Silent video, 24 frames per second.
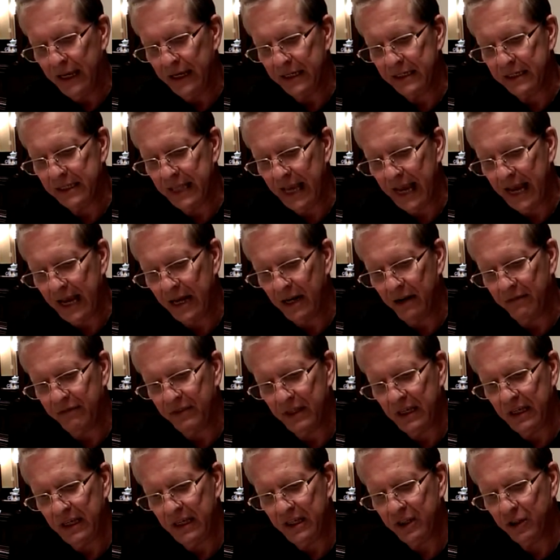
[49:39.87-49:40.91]
is that
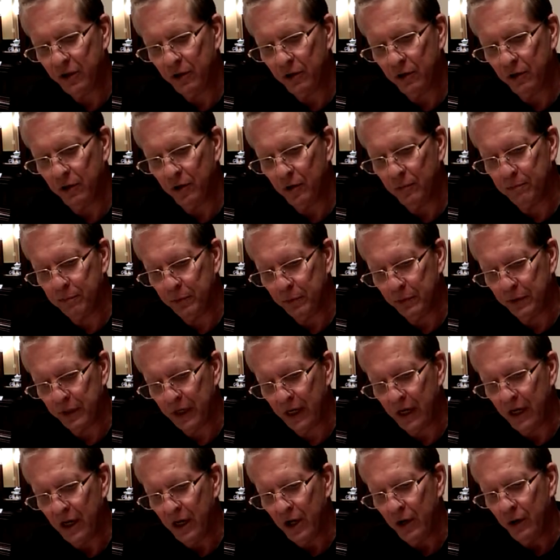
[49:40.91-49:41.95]
of the eternal
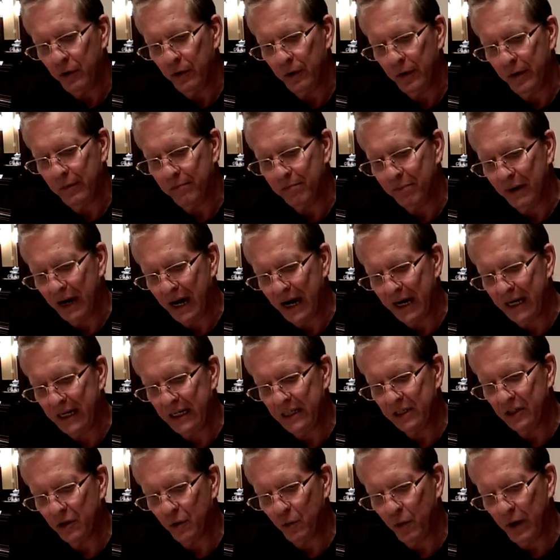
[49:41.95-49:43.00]
Buddha who
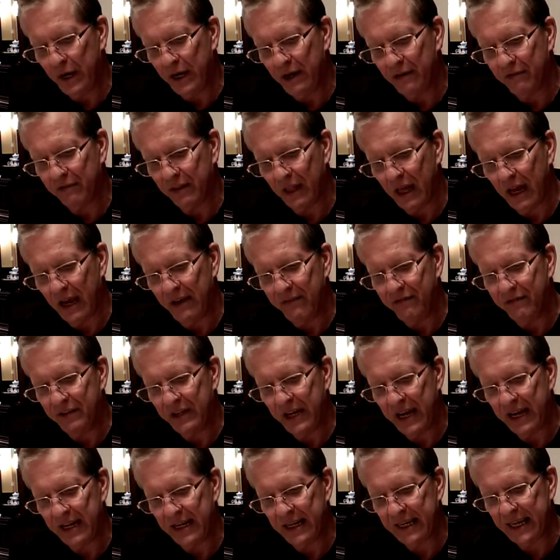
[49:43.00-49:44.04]
embodies a way of life
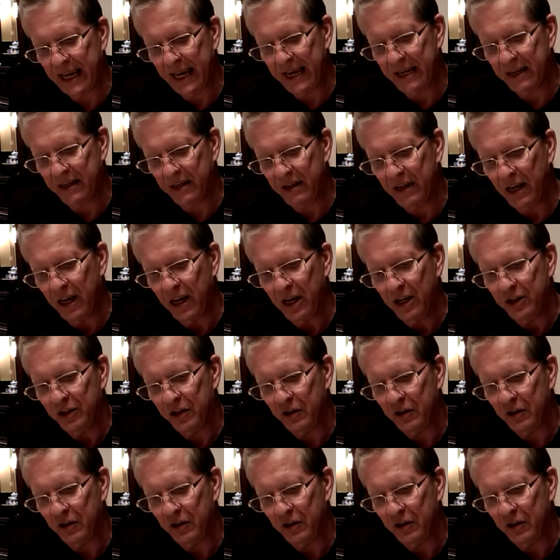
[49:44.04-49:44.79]
dedicated